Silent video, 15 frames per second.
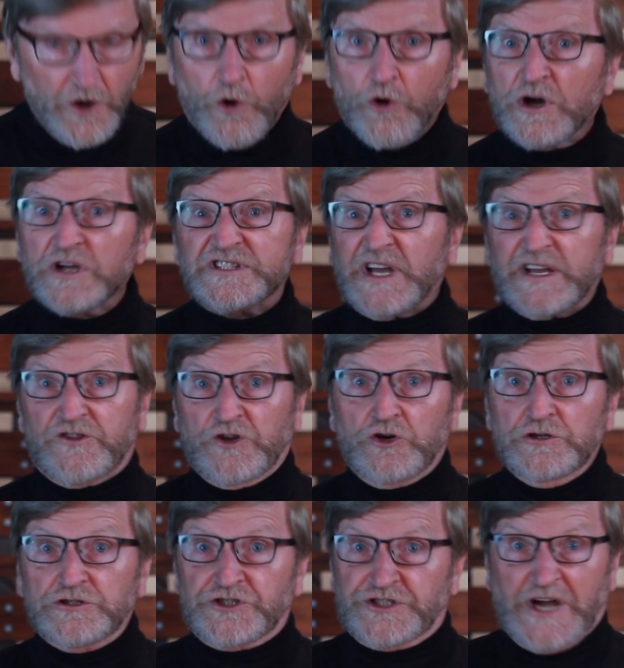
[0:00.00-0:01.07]
Or it's like the
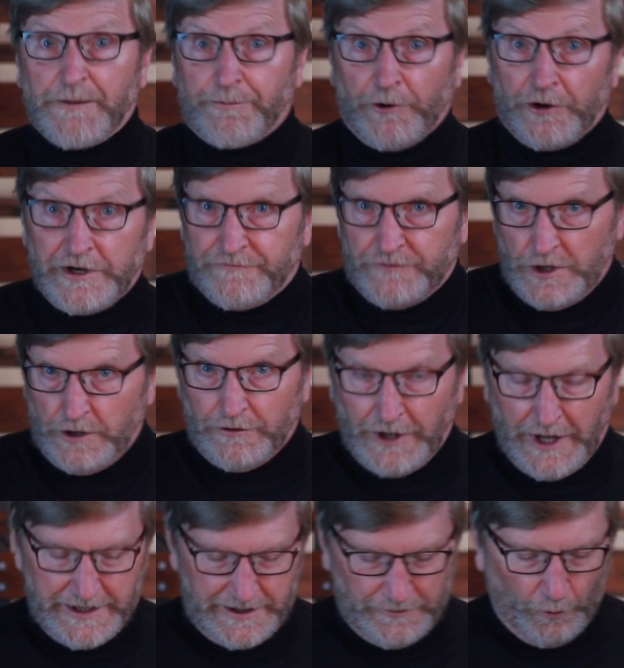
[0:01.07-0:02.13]
good shepherd, if you don't
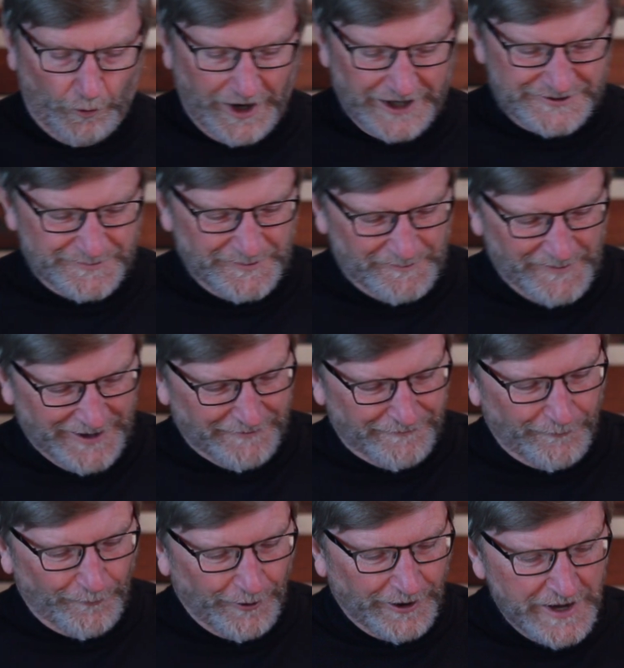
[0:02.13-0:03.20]
like the watchman
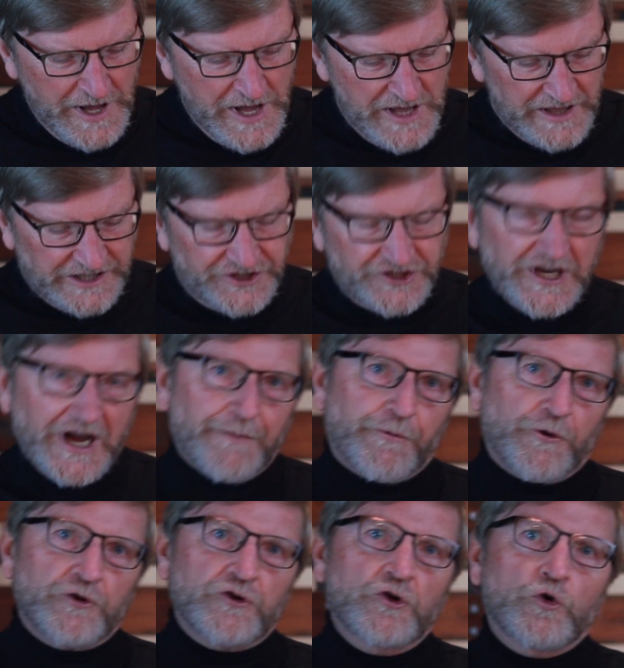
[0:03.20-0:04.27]
metaphor, the
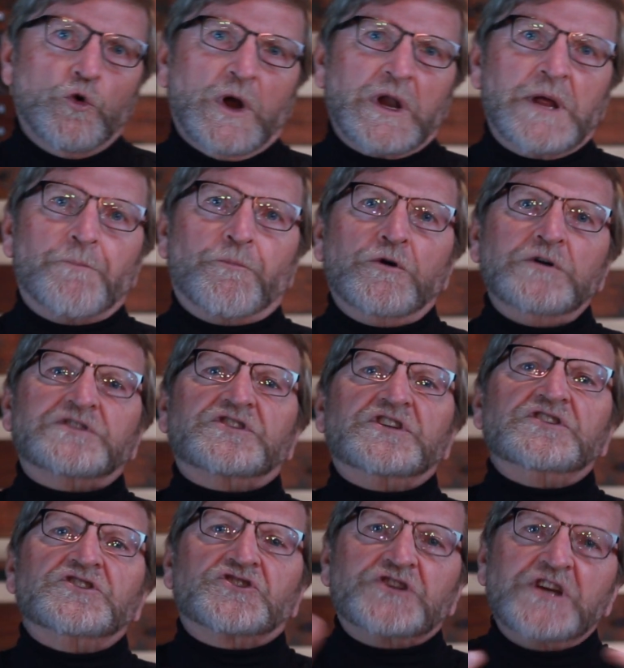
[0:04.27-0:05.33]
shepherd who, when he puts
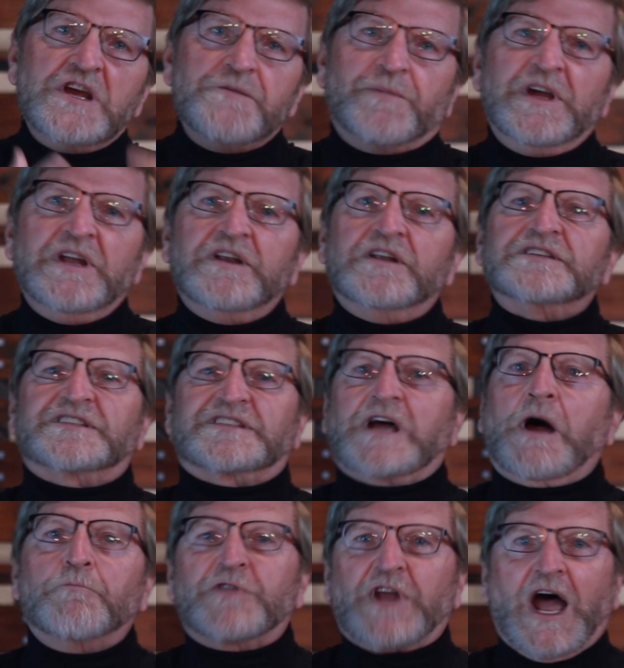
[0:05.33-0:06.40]
his sheep into
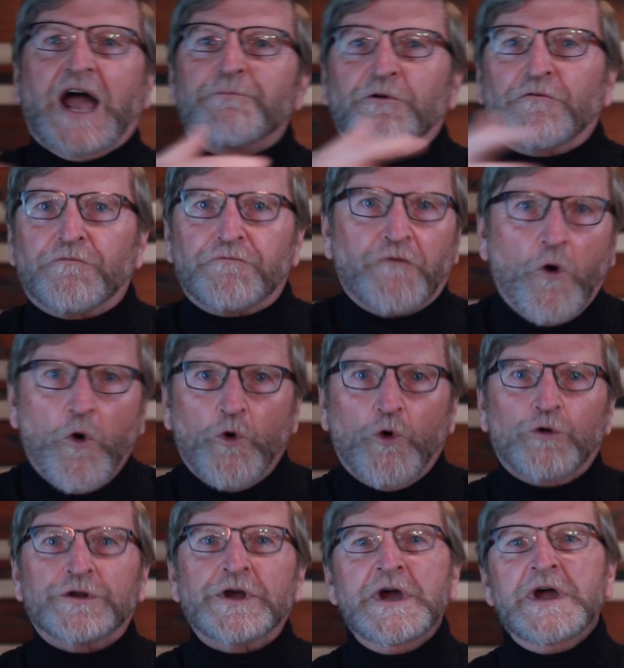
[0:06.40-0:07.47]
some type of
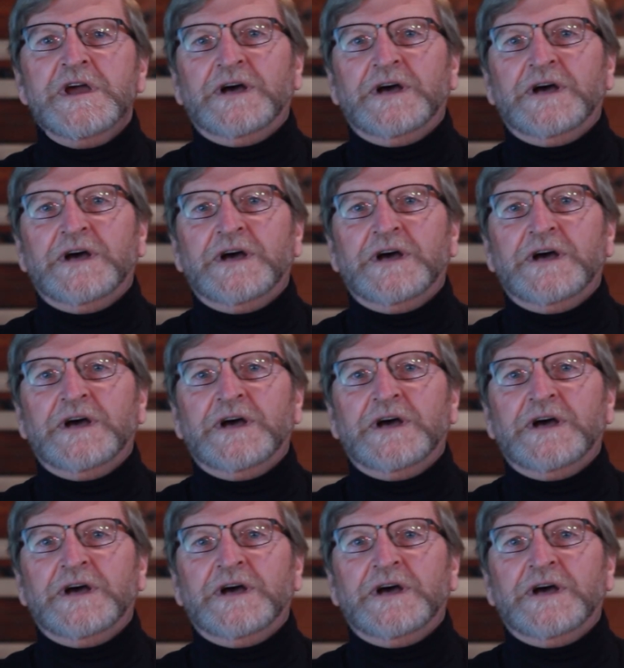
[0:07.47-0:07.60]
fold,